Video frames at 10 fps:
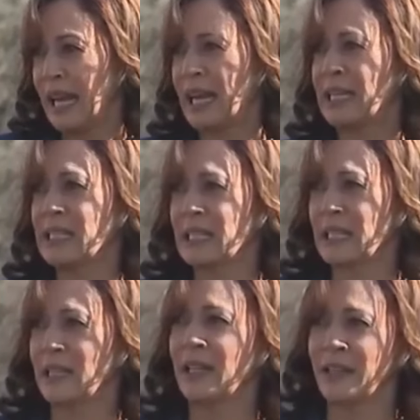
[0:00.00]
And
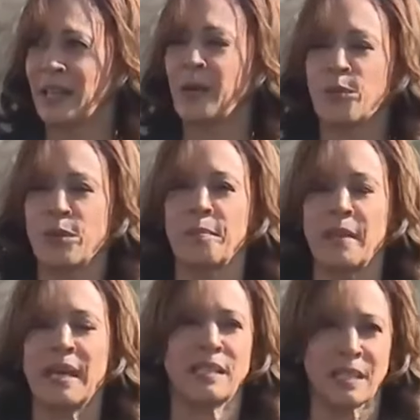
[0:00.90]
they were
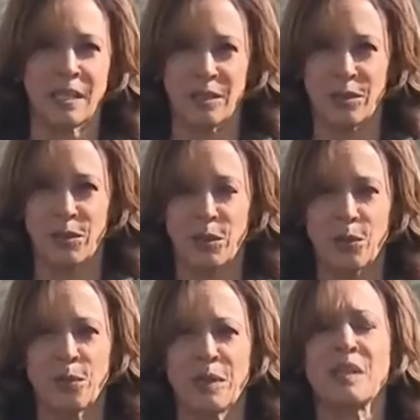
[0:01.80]
met
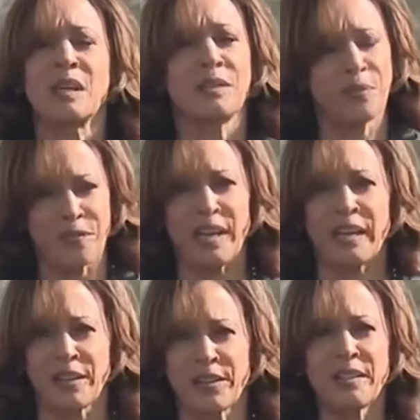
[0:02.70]
with
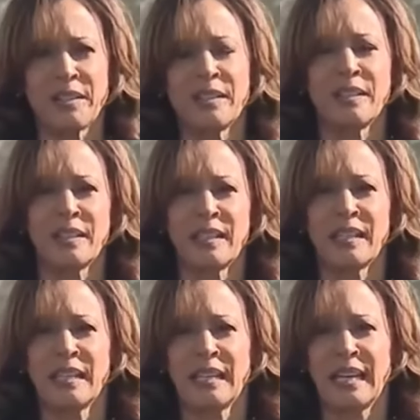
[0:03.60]
gunfire
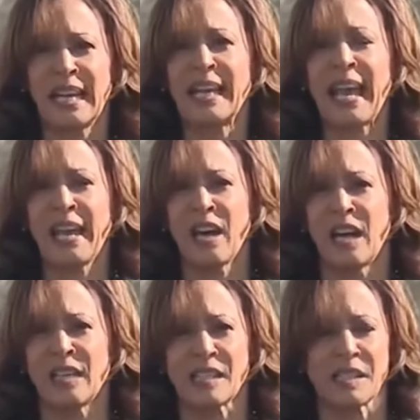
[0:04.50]
and
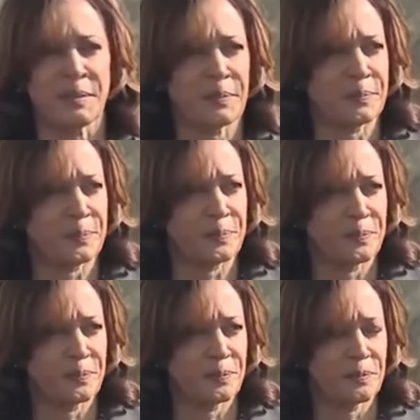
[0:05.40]
chaos.
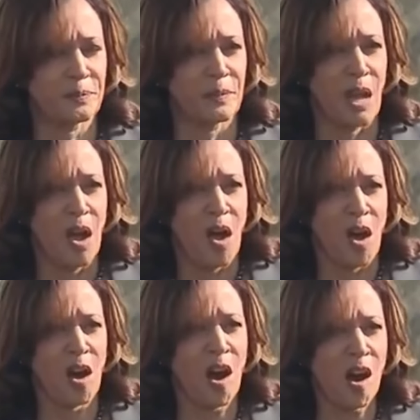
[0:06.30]

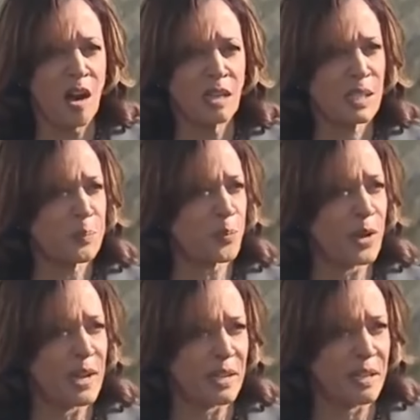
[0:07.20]
Our hearts
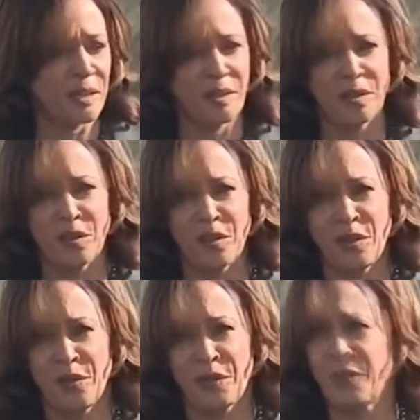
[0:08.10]
break
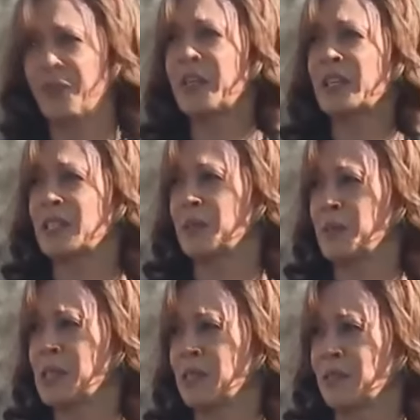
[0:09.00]
for the
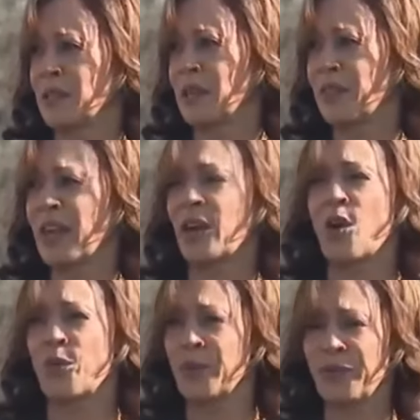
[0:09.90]
victims of
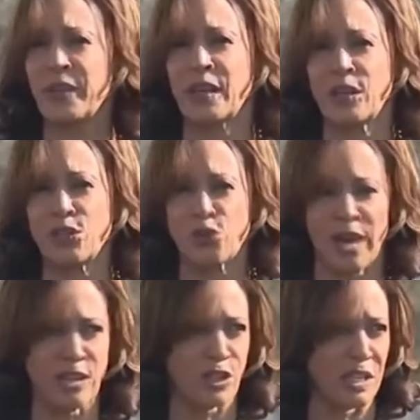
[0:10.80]
that horrific
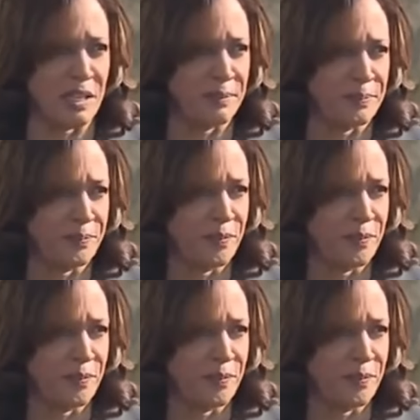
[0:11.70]
tragedy